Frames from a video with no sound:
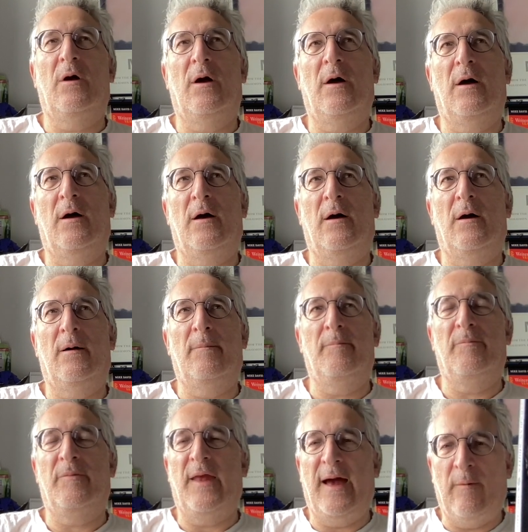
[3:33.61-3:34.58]

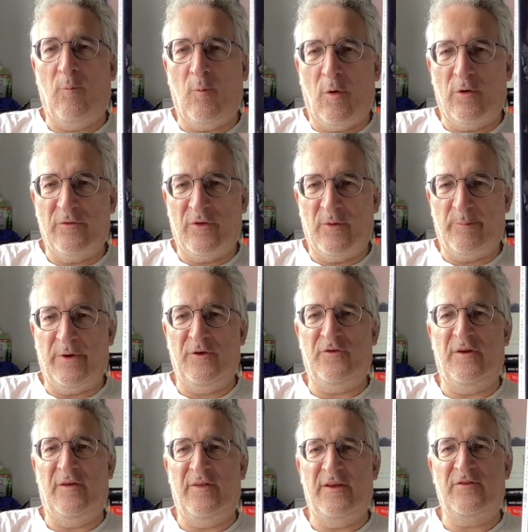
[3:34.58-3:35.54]
Um, and what the
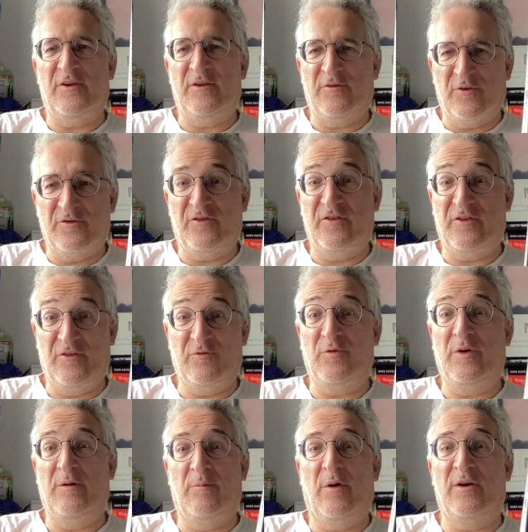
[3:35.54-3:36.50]
beauty of this is, because this is
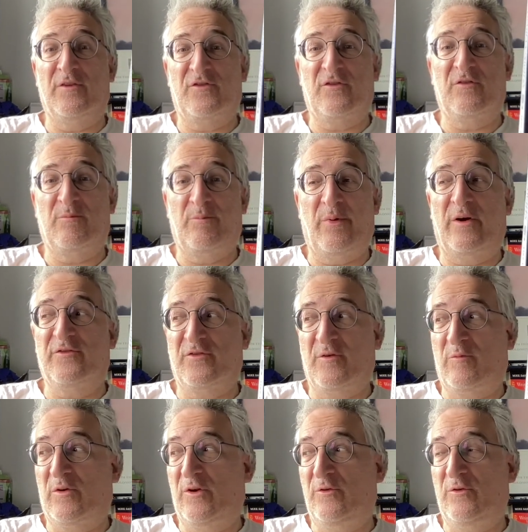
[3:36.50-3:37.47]
written by by
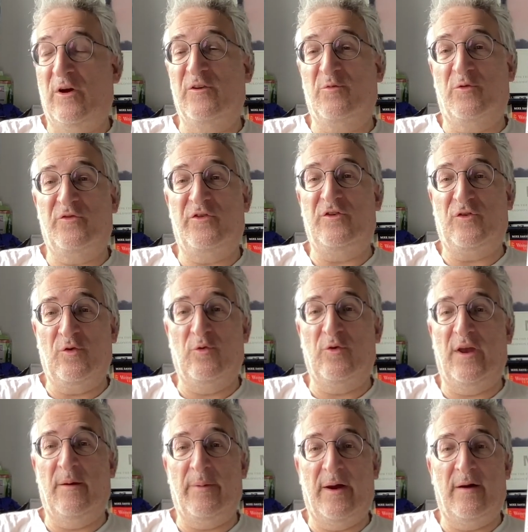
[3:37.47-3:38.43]
someone who knows what she's
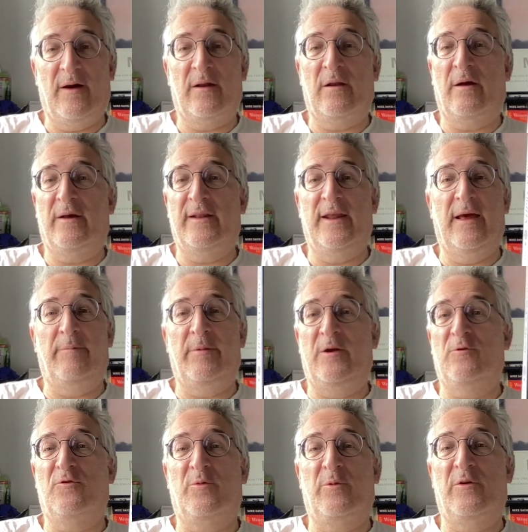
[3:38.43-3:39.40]
talking about, unlike Naomi
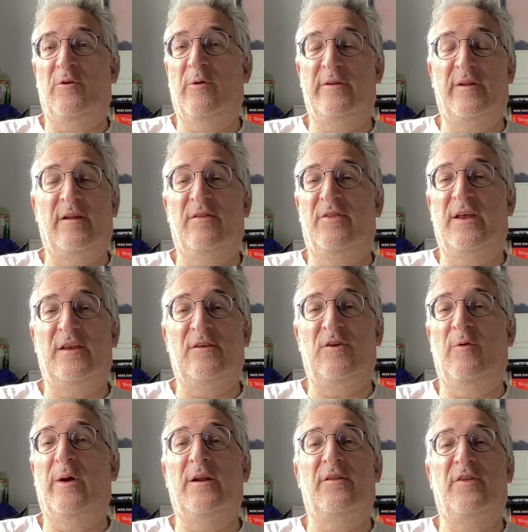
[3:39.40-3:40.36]
Alderman, who I didn't think
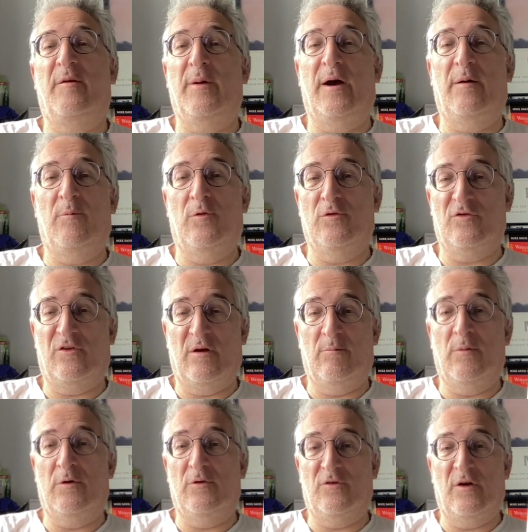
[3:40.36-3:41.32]
knew anything about
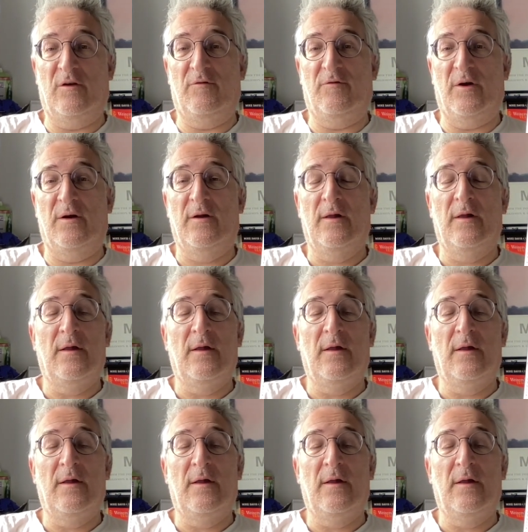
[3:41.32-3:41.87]
Moldova.